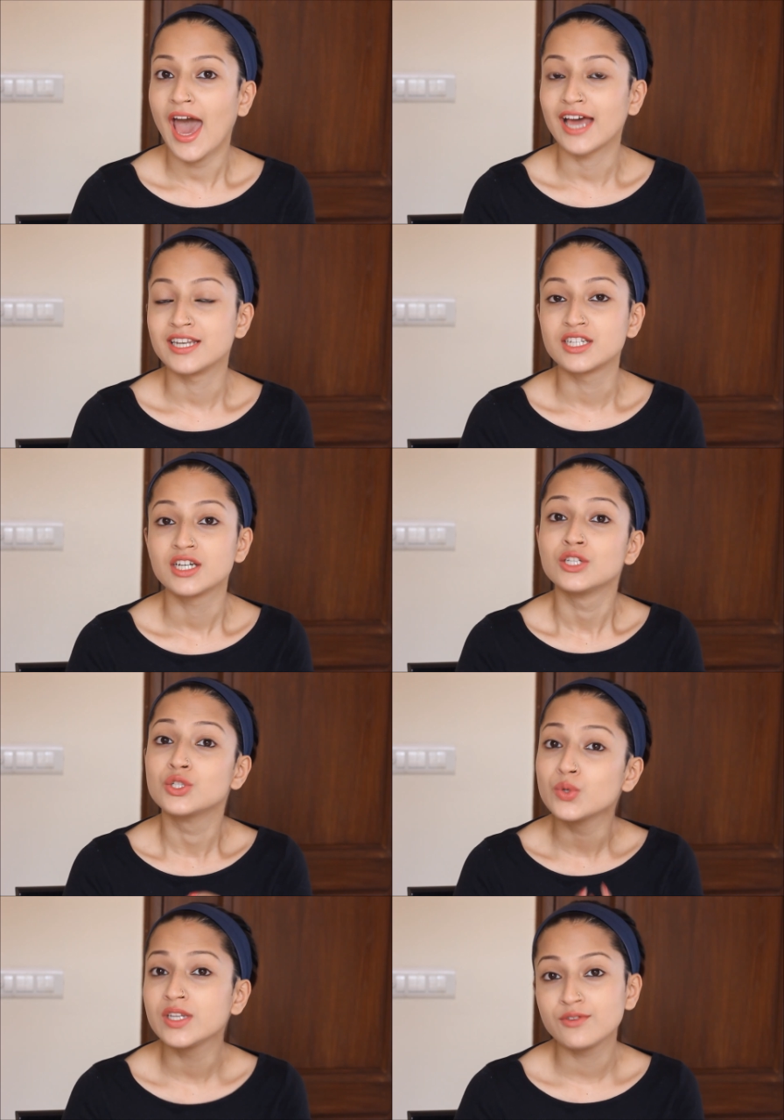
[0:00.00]
and
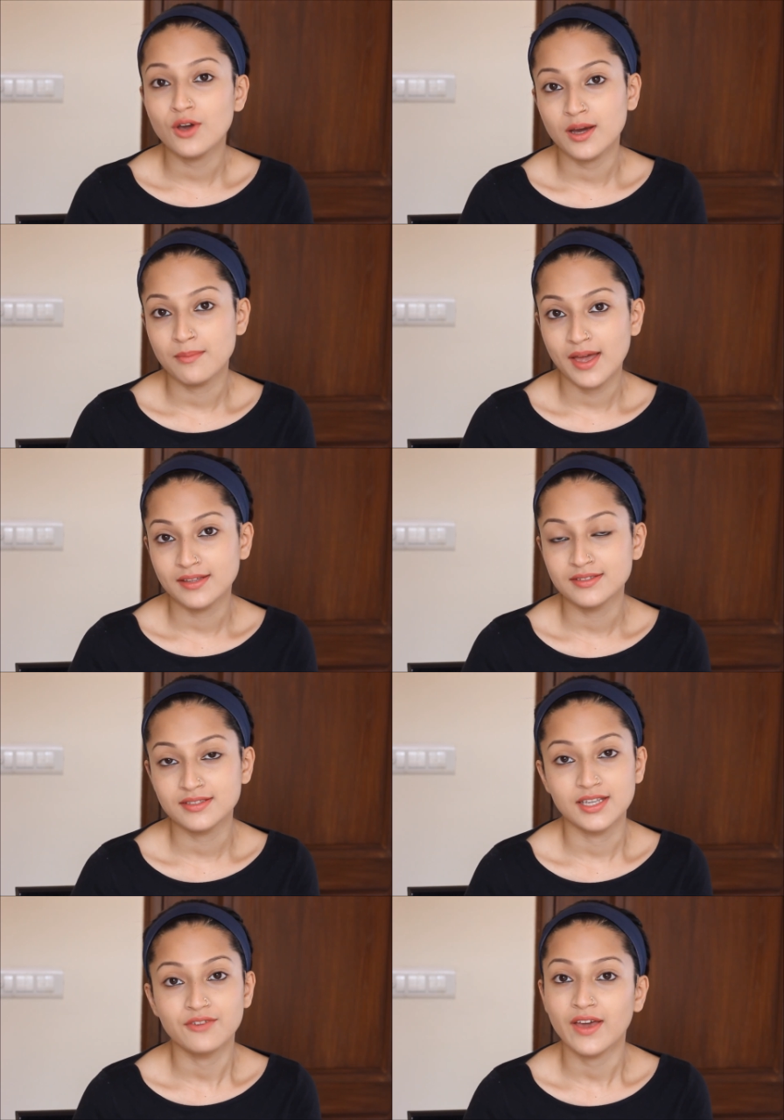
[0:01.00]
do leave your
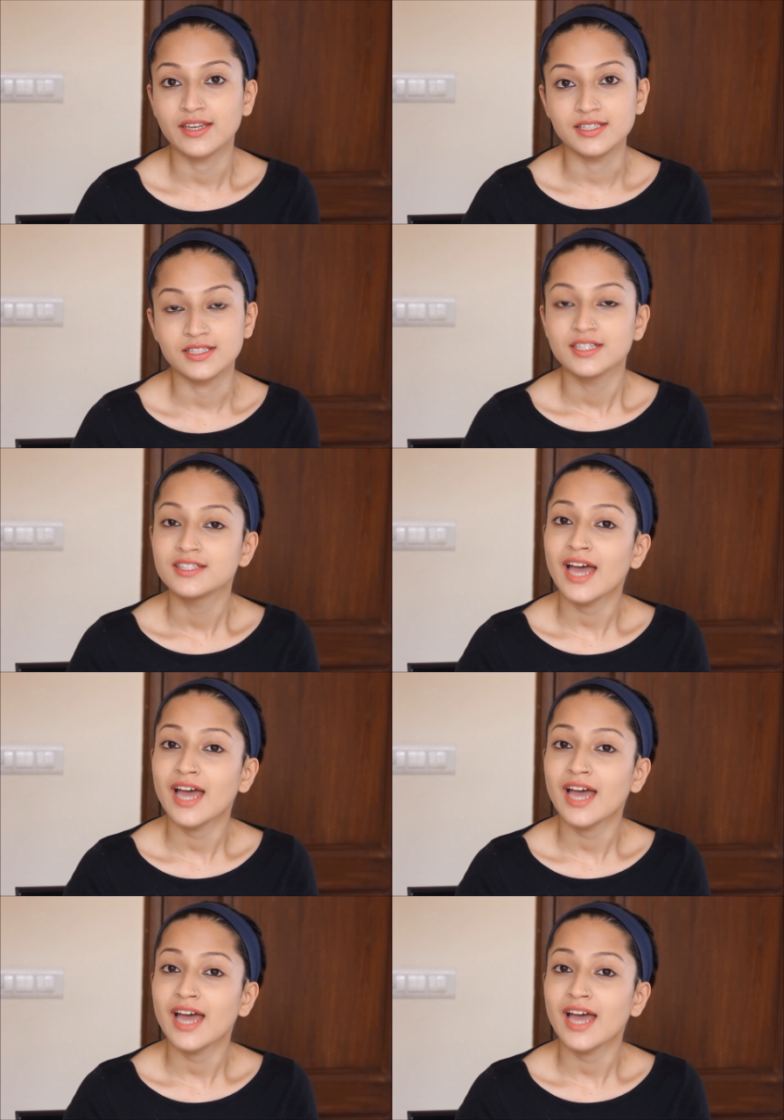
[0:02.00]
comments if any.